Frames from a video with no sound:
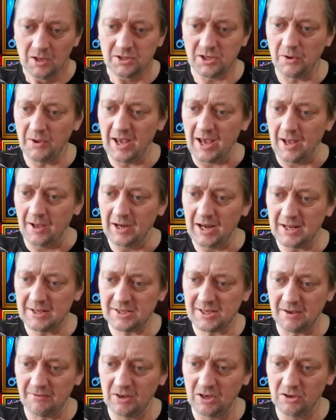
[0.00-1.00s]
So yeah,
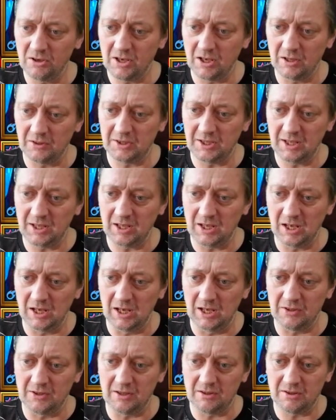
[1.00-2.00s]
let's have a look at
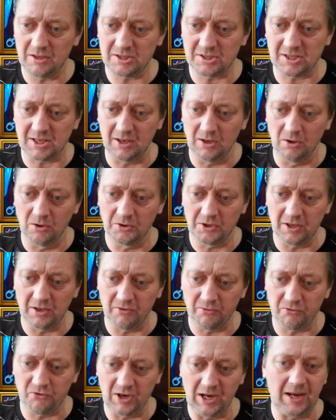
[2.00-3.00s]
the skill
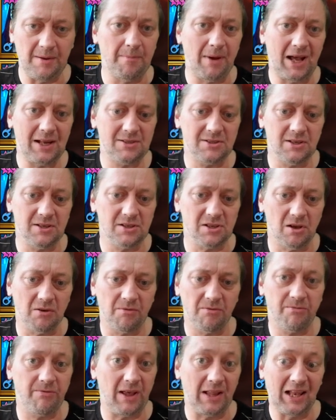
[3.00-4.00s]
that really matters
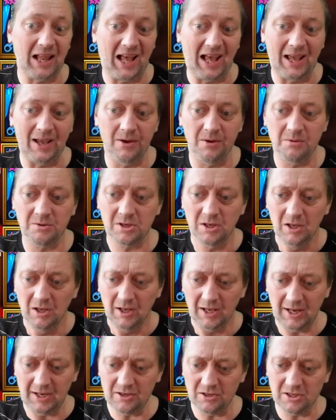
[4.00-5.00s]
on Fellhound.
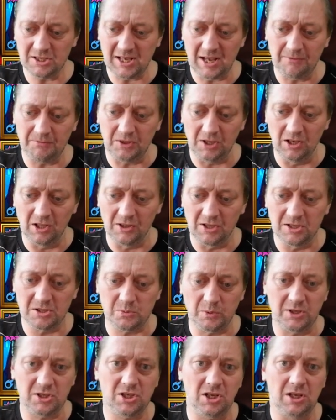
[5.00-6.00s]
He does have the
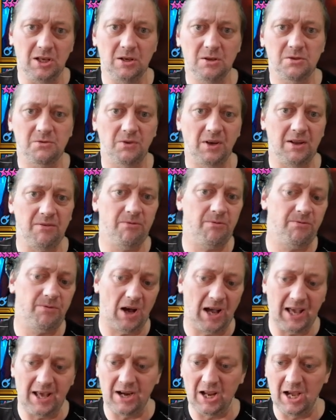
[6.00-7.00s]
others which are useful in
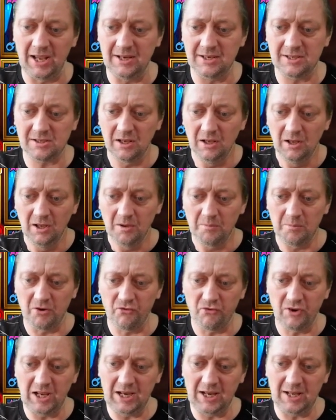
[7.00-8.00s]
Fire Knight,
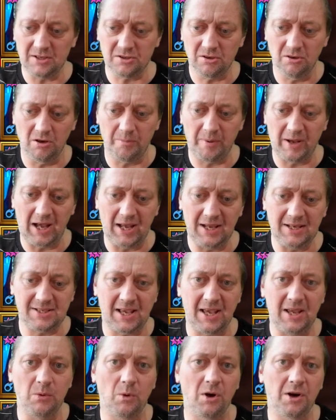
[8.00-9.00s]
but really it's all about
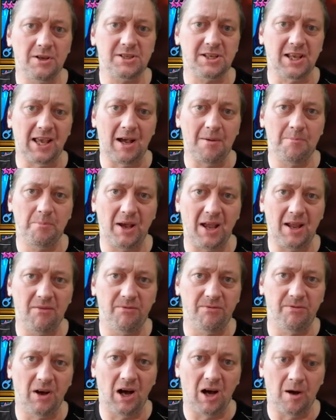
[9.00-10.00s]
his A1 as a
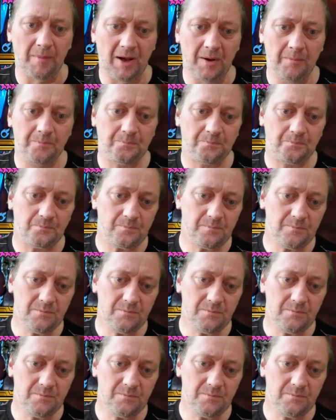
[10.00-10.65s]
campaign farmer.